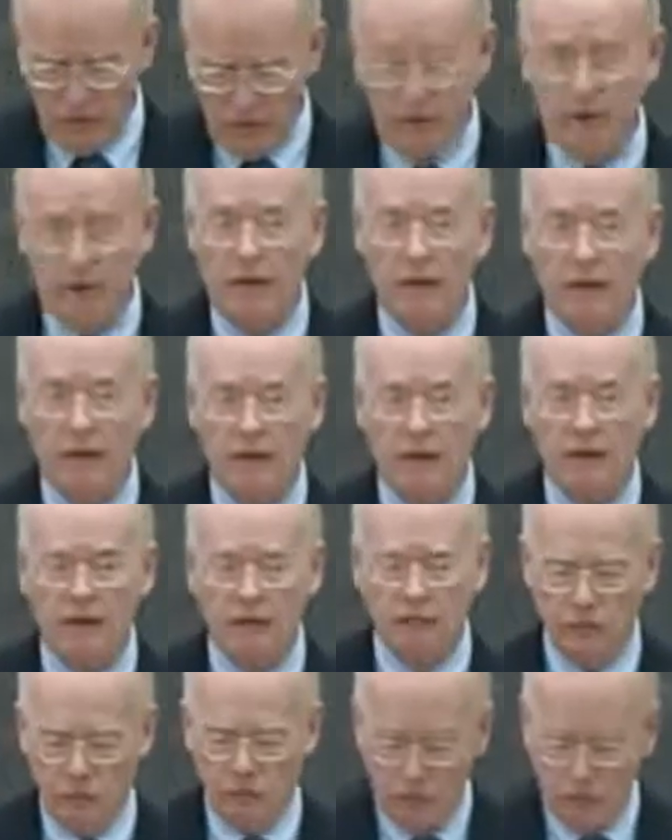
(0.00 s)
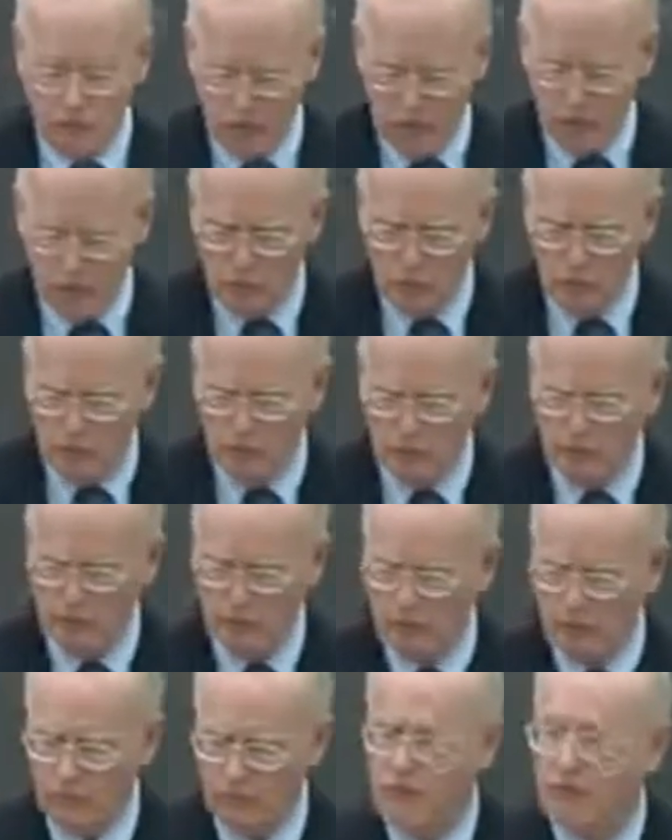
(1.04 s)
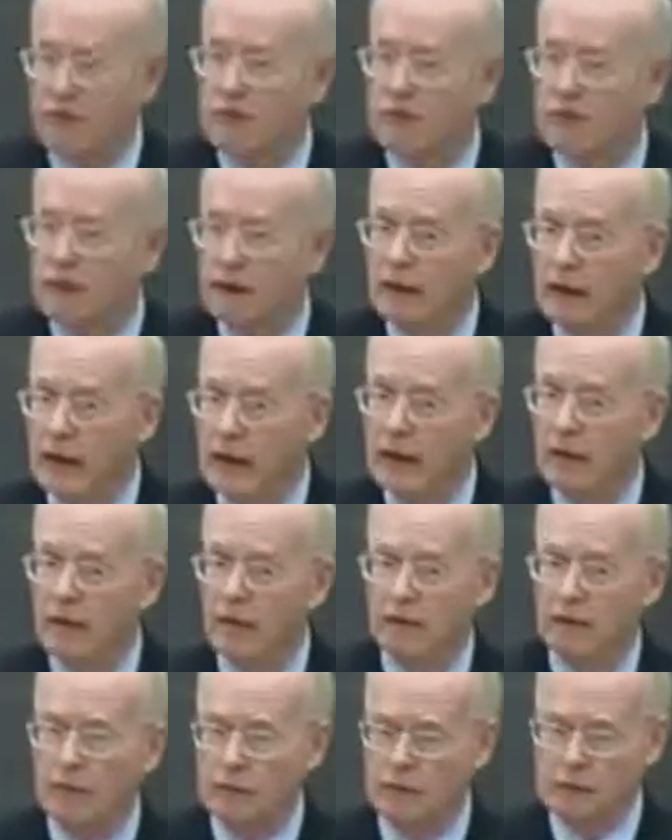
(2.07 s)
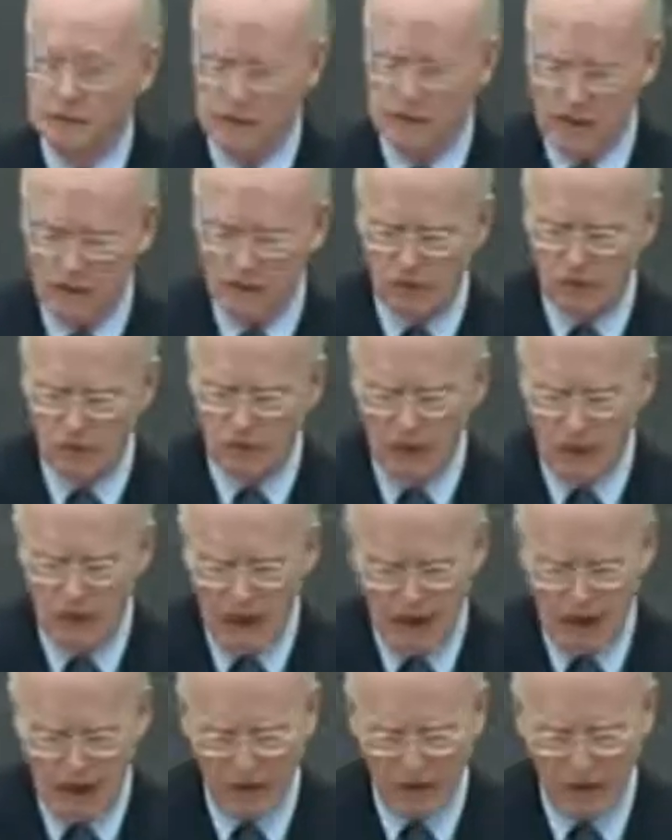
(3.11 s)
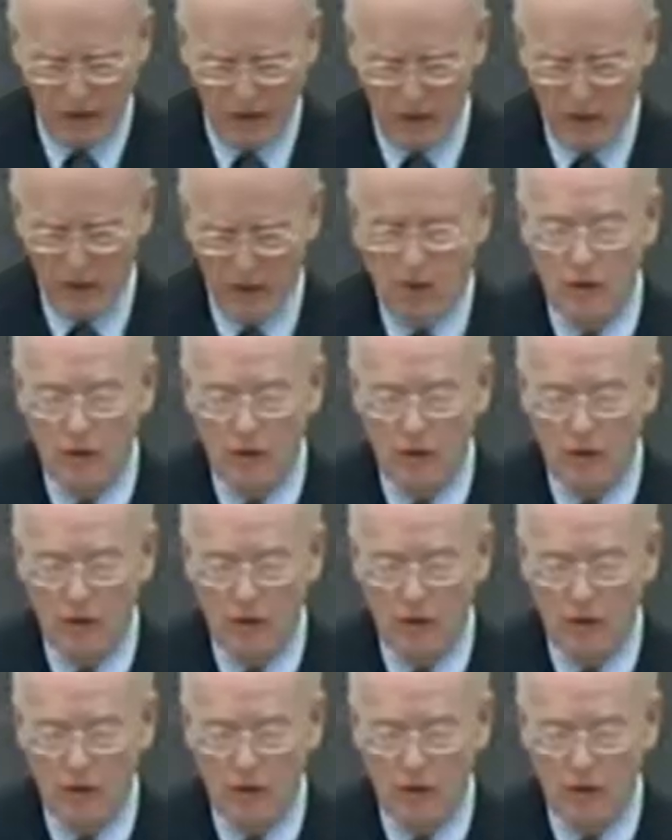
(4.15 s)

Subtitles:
then endlessly use a deceptive account of these terrorist attacks